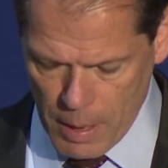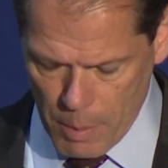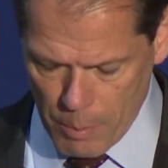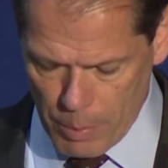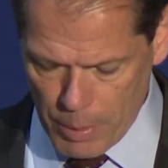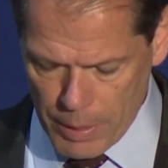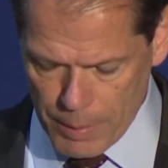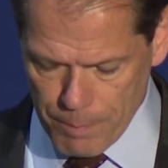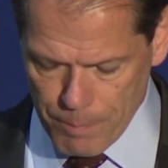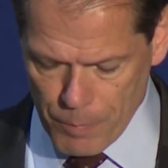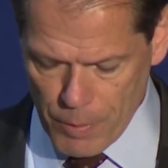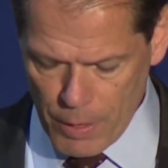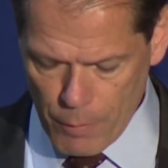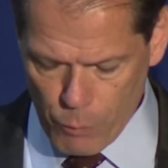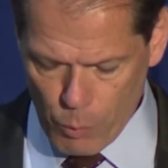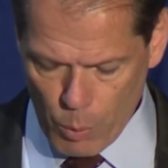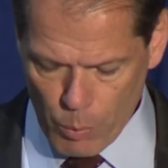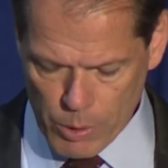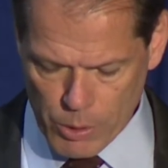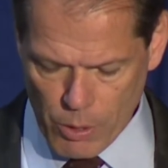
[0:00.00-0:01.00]
But if
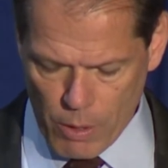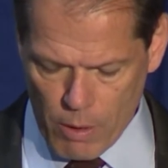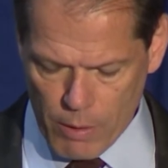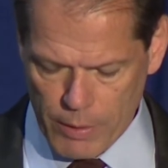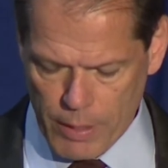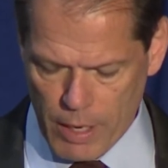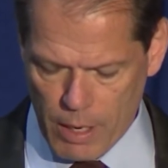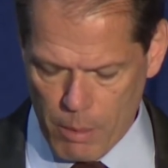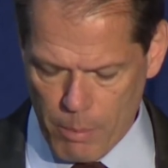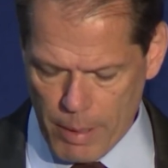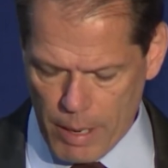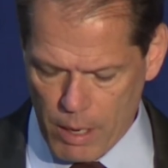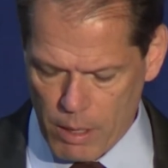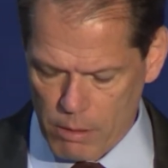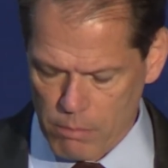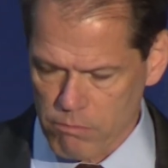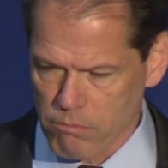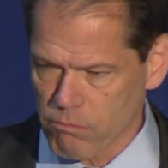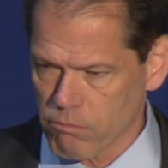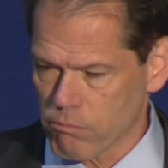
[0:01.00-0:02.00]
we were talking
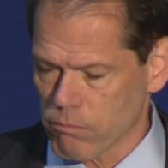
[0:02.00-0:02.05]
about